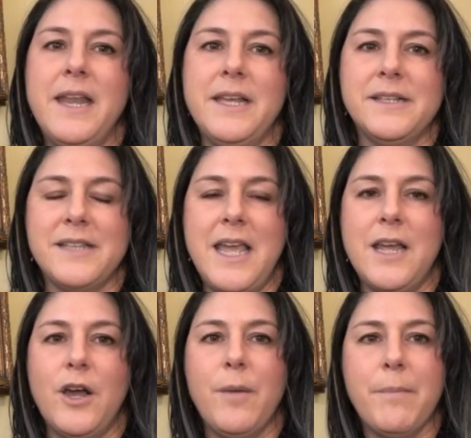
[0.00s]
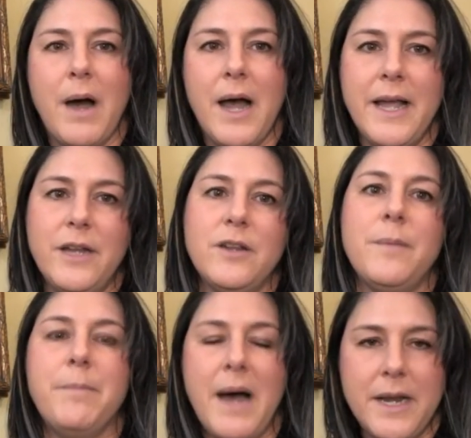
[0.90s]
is a
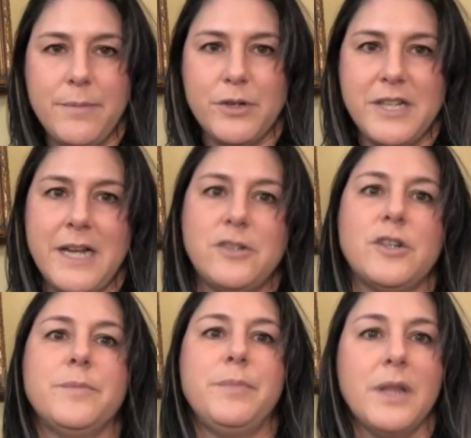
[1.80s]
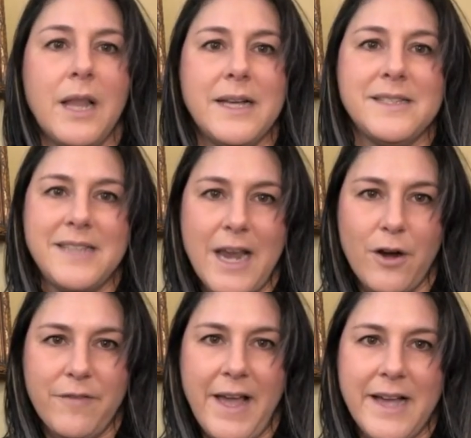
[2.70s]
combined body protector plus
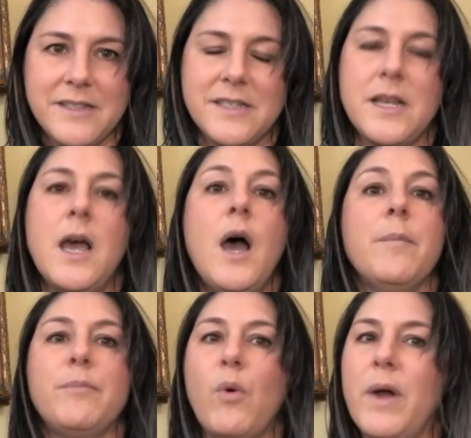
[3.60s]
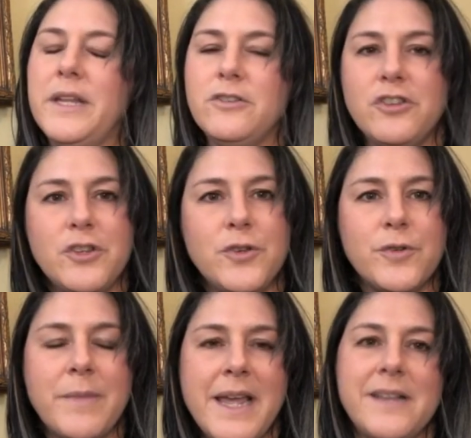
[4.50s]
air vest. Point 2
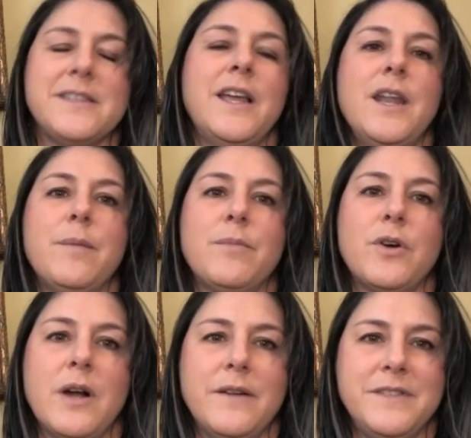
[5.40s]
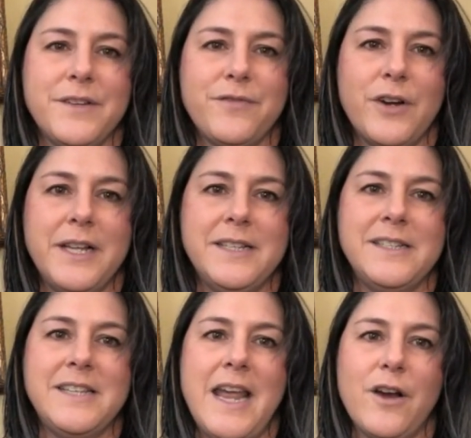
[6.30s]
makes a number of
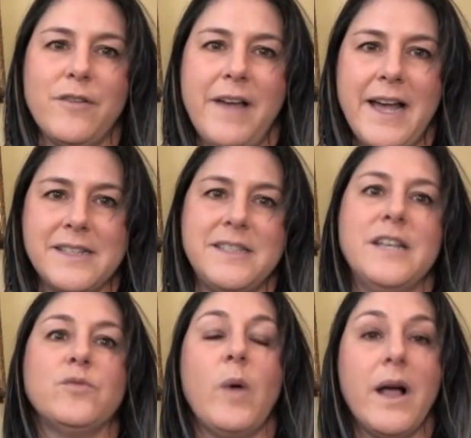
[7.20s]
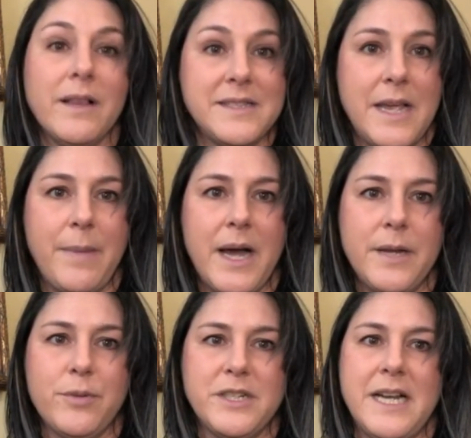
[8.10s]
different air vests as well as a body
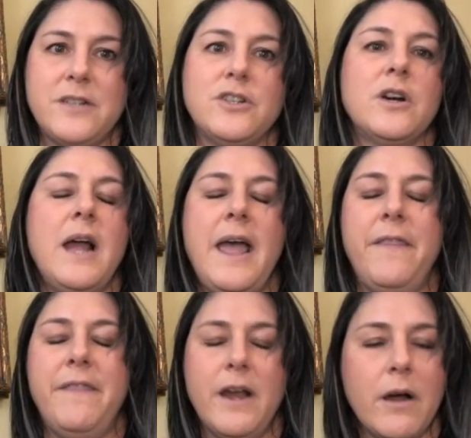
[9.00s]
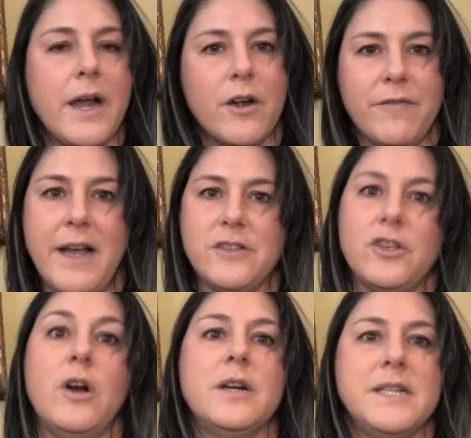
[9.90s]
protector, and their air vests
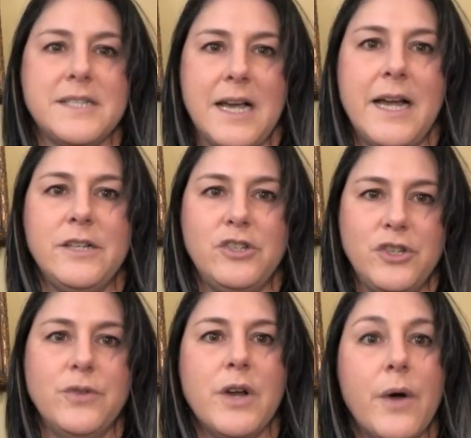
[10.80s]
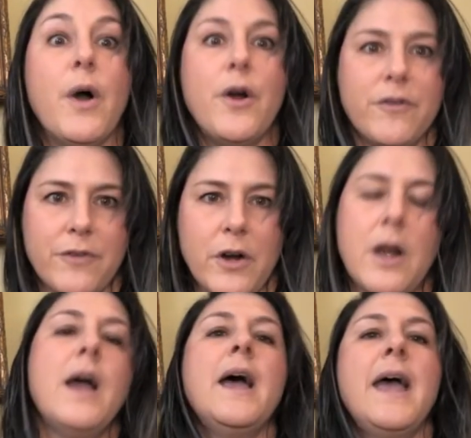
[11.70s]
are designed to go
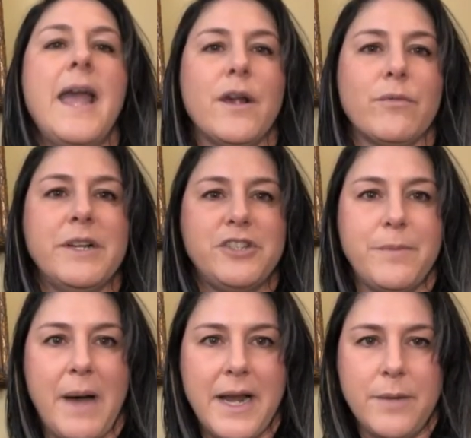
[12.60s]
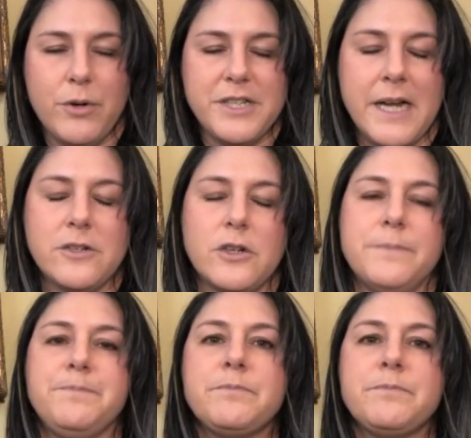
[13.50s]
over a rigid body protector.